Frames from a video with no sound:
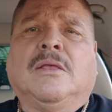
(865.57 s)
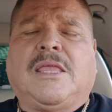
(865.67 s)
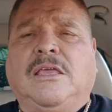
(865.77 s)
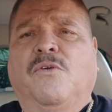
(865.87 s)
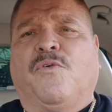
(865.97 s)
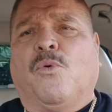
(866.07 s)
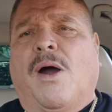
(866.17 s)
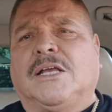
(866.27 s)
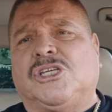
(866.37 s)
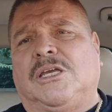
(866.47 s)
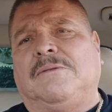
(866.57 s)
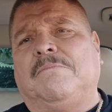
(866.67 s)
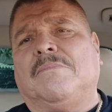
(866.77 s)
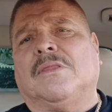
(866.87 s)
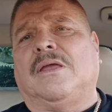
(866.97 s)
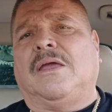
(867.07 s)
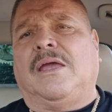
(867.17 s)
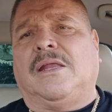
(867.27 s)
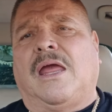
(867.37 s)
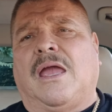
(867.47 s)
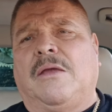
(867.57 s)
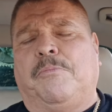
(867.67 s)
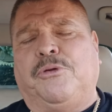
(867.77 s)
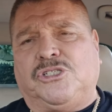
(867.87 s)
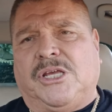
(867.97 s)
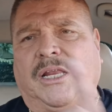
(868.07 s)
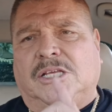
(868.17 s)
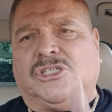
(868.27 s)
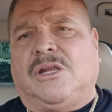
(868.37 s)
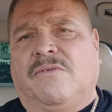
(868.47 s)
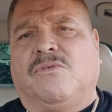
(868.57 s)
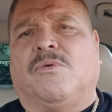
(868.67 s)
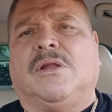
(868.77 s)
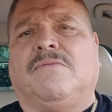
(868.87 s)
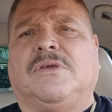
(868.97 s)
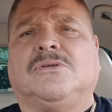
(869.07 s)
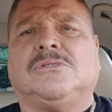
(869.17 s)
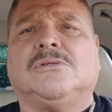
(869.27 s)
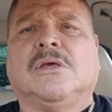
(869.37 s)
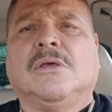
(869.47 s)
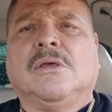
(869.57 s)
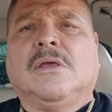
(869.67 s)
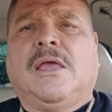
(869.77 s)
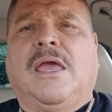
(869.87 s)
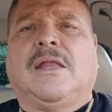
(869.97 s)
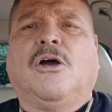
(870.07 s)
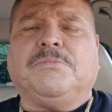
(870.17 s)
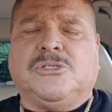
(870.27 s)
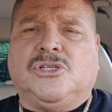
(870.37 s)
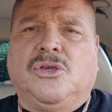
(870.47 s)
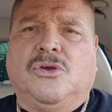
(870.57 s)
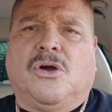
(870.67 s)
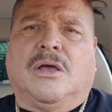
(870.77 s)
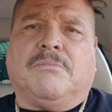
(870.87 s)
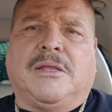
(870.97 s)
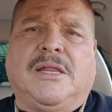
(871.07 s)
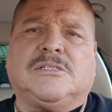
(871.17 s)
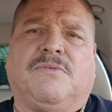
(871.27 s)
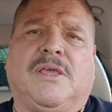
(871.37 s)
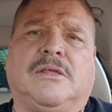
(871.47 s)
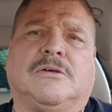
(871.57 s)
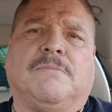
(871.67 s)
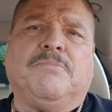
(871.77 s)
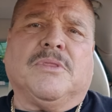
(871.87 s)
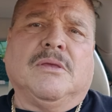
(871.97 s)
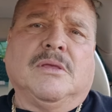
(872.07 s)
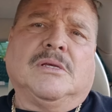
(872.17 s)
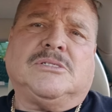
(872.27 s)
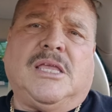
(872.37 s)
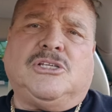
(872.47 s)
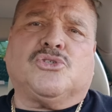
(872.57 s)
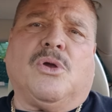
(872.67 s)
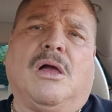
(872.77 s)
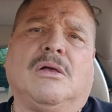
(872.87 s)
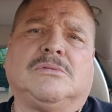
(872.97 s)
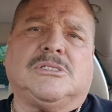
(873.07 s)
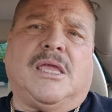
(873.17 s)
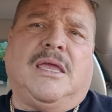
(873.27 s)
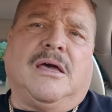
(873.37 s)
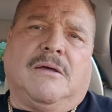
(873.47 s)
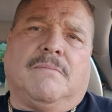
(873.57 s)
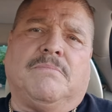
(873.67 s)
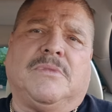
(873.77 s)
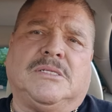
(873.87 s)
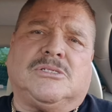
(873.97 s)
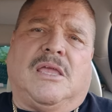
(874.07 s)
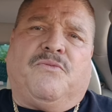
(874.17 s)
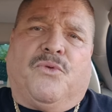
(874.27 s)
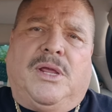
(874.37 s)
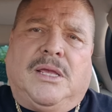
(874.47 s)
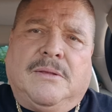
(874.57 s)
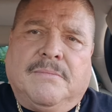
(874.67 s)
Thank you for watching, and I, I appreciate each and every one of you. And I hope to see you on my next video. Stay strong, stay up, and stay free.